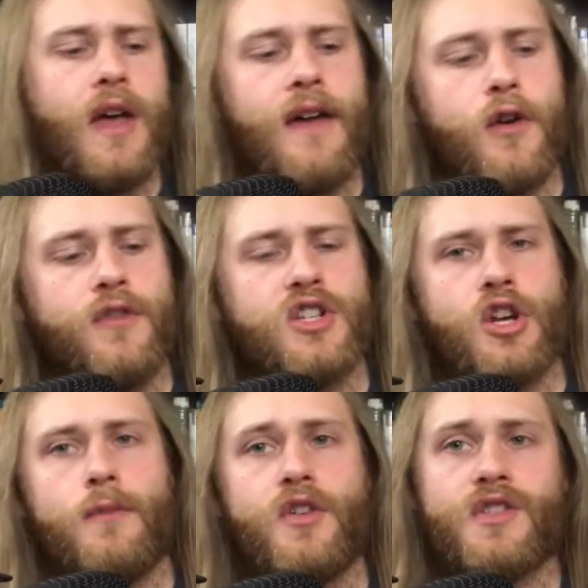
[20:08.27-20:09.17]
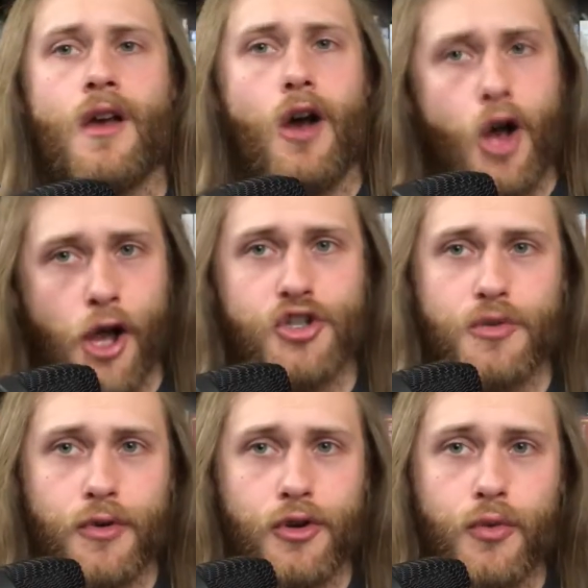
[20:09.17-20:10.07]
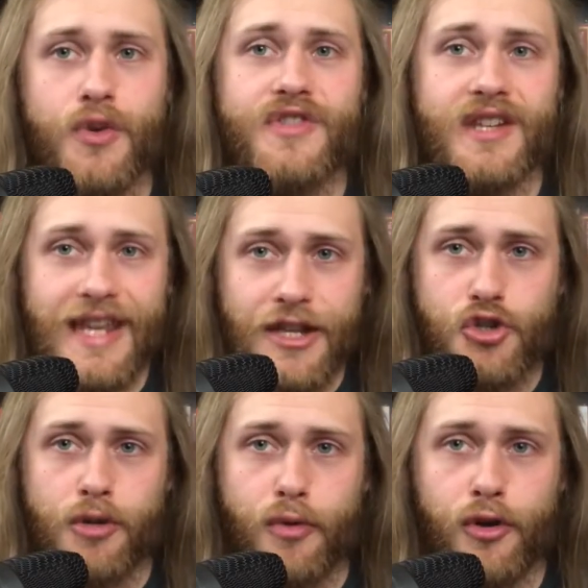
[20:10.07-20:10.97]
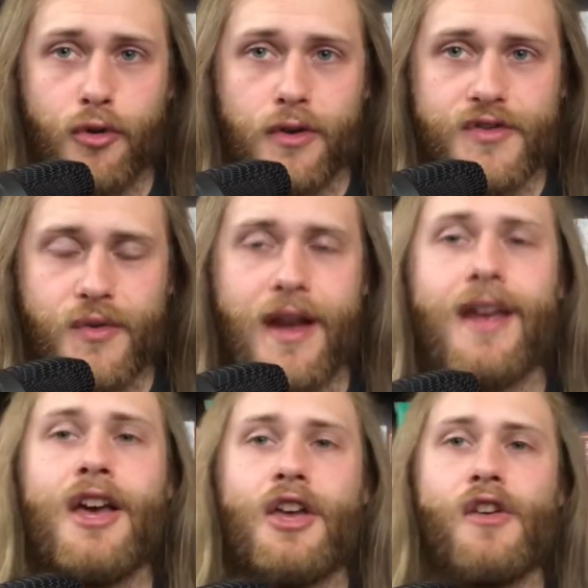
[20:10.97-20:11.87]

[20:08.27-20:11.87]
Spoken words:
I've heard the term, there's entrepreneurs and intrapreneurs, right?